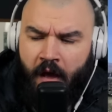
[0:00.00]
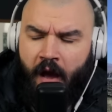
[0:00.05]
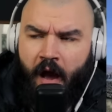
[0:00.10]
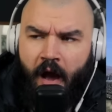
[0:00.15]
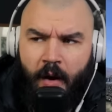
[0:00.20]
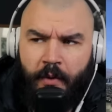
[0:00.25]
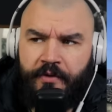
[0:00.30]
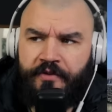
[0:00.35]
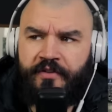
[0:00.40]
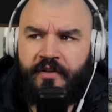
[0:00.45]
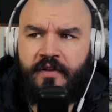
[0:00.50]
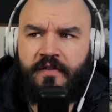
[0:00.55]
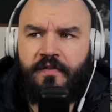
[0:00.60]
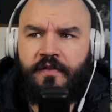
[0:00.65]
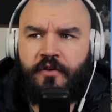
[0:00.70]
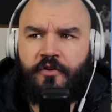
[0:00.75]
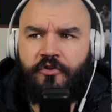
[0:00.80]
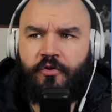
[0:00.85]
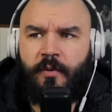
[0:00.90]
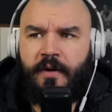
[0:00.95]
I was in
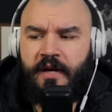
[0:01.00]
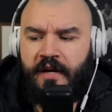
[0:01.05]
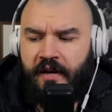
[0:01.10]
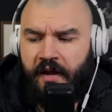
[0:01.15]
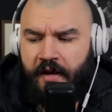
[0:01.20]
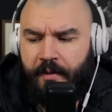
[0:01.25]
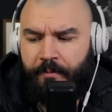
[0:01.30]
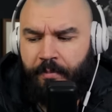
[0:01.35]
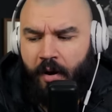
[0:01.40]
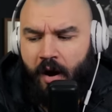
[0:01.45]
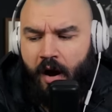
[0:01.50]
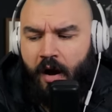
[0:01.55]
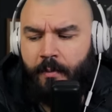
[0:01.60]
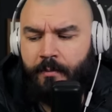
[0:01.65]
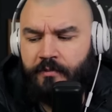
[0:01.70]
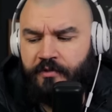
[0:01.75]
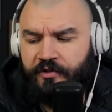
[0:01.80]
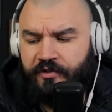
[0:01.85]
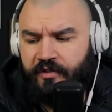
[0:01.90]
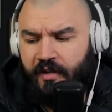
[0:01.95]
the 29
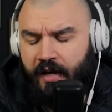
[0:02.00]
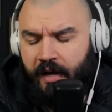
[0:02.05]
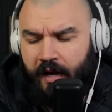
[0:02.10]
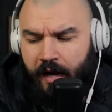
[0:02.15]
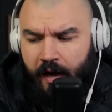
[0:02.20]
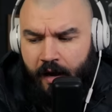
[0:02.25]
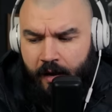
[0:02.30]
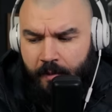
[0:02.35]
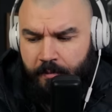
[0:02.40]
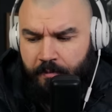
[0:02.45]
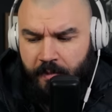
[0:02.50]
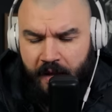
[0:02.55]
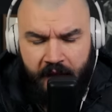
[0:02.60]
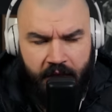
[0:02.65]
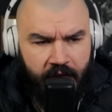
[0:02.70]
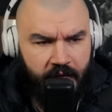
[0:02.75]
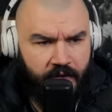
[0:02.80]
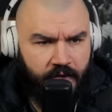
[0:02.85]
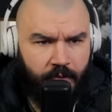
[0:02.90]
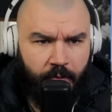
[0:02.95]
Palms
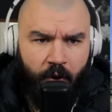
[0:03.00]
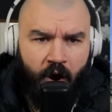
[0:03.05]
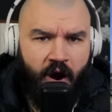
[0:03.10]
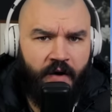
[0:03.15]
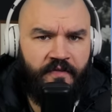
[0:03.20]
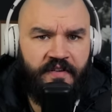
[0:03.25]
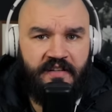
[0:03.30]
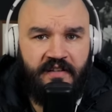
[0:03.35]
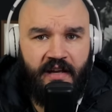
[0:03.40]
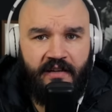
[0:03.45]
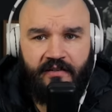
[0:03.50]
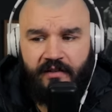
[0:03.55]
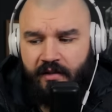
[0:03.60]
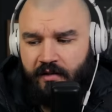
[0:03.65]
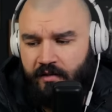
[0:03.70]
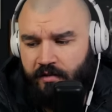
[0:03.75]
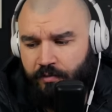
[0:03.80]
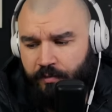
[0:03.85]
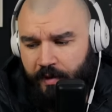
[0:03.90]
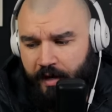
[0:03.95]
in the Mojave
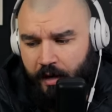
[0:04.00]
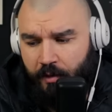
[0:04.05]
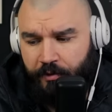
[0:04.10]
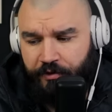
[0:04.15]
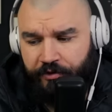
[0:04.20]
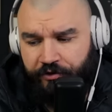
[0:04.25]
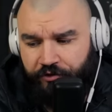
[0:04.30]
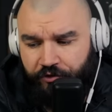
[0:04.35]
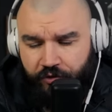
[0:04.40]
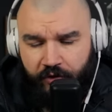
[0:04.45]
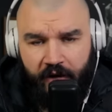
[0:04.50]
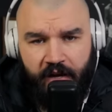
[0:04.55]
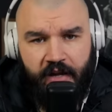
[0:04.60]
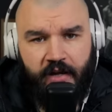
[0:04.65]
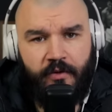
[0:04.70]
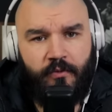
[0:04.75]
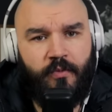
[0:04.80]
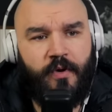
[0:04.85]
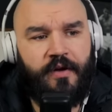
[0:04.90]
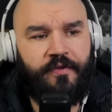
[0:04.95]
Desert when I was
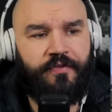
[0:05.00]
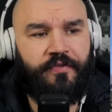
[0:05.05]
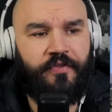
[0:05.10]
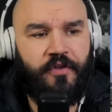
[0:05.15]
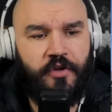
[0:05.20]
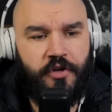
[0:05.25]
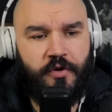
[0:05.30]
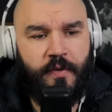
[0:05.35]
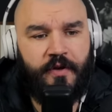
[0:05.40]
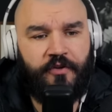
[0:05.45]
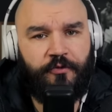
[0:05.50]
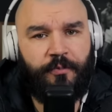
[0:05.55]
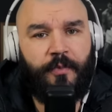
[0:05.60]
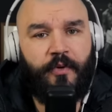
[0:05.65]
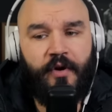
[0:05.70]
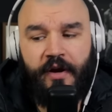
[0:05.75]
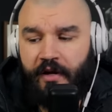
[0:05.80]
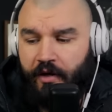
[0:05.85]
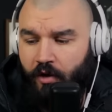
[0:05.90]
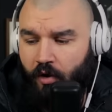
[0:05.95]
training with the US
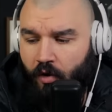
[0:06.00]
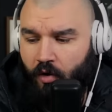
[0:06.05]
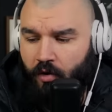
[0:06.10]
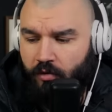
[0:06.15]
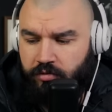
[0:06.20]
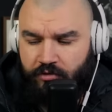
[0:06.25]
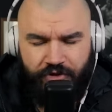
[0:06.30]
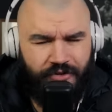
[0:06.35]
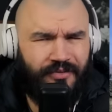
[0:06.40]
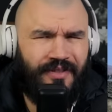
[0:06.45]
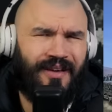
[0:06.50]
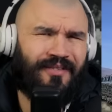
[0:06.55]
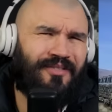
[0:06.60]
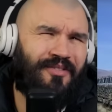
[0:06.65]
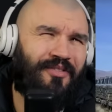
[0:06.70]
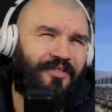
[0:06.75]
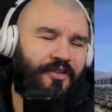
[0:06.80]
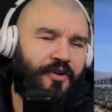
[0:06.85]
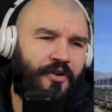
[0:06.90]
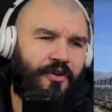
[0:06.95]
Marine Corps
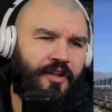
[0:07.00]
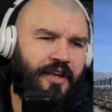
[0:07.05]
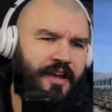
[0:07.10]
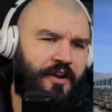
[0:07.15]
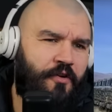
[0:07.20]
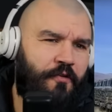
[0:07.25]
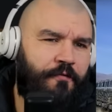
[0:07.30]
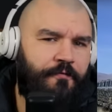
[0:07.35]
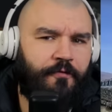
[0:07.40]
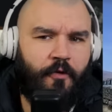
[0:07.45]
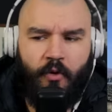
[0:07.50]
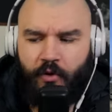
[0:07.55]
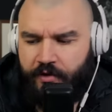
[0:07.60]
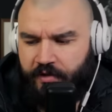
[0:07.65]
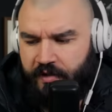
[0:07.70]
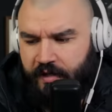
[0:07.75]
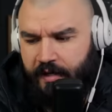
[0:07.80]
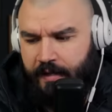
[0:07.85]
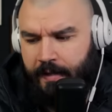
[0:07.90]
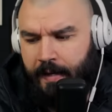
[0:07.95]
2013 or
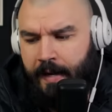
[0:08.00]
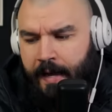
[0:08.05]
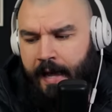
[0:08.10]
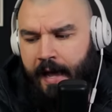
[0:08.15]
14,